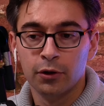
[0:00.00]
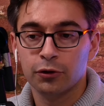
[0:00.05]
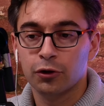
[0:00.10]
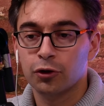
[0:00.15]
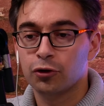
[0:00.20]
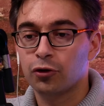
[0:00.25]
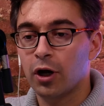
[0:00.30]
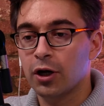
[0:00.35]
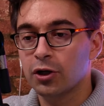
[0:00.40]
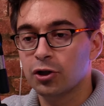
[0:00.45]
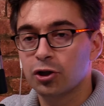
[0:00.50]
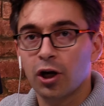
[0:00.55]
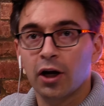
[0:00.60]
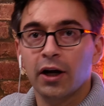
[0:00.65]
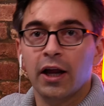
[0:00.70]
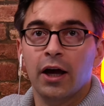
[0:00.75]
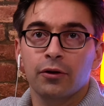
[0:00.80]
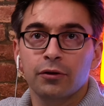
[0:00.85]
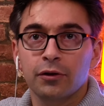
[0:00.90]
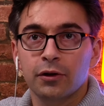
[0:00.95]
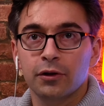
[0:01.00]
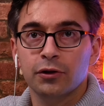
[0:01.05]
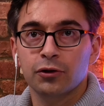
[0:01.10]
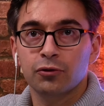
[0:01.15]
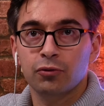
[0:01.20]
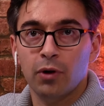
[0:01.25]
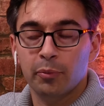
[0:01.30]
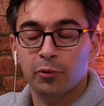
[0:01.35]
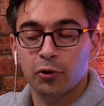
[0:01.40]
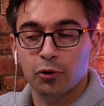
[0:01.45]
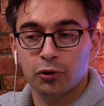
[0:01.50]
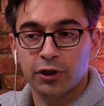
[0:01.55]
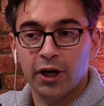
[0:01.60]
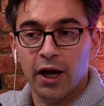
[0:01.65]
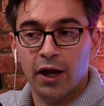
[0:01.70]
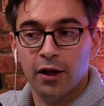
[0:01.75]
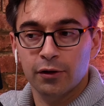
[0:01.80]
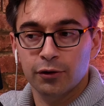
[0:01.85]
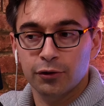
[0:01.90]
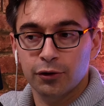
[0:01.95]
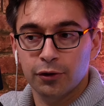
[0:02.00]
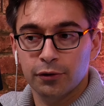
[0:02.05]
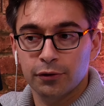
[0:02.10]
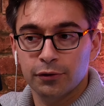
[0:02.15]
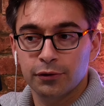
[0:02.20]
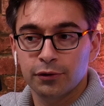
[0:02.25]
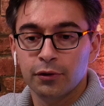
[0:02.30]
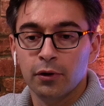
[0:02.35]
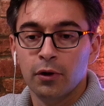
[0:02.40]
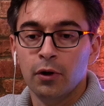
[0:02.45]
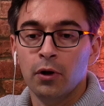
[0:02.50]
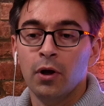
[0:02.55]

to try and shut out the disruptor challengers,